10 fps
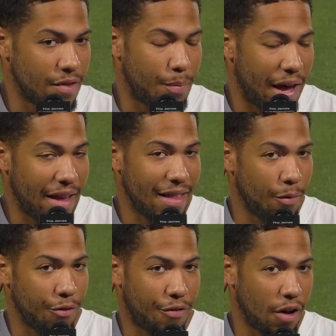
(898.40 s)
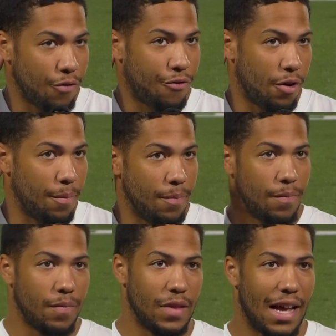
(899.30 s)
pain that we felt from
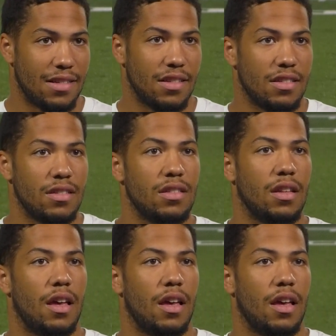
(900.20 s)
last season